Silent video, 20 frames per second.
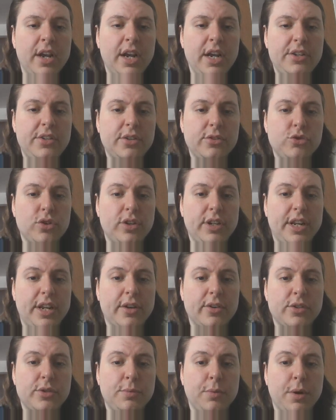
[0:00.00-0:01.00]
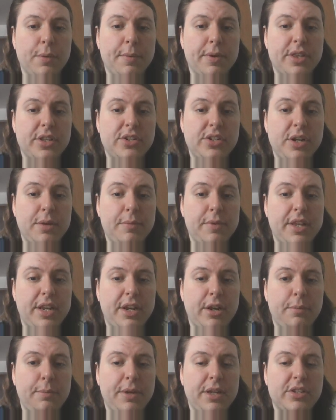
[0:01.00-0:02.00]
He tells trying he cares more about the demon than
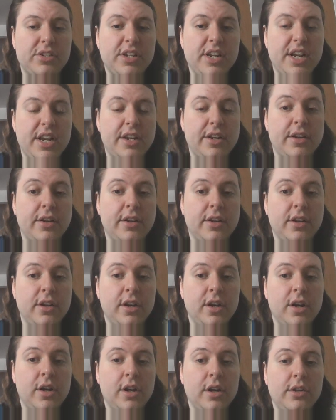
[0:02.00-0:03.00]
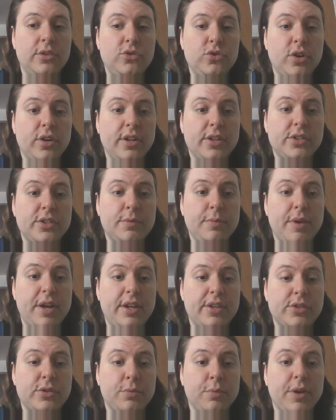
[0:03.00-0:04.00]
helping Dean. John gets
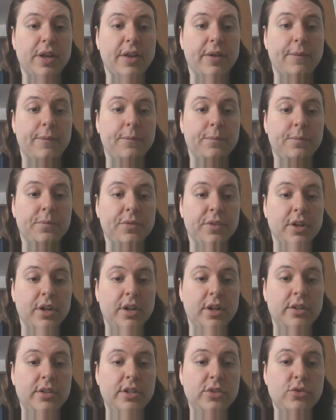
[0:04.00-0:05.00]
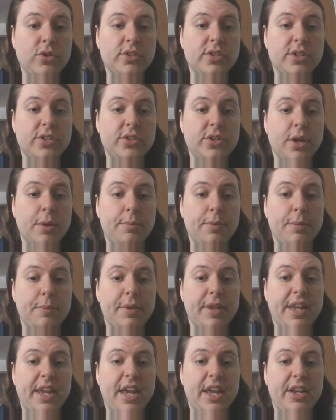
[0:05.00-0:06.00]
mad as well. He tries to stop them,
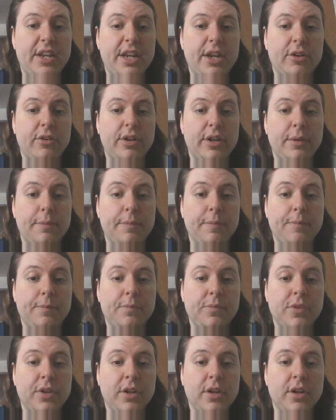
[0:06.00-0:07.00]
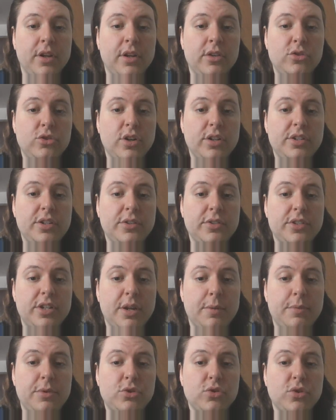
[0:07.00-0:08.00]
but they can't hear him. John tells
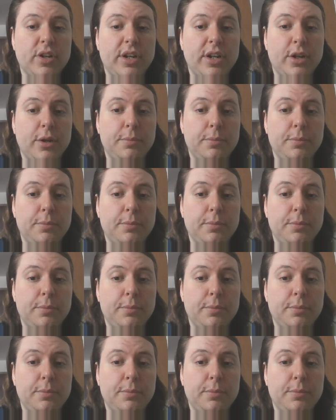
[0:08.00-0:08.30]
Sam he's trying to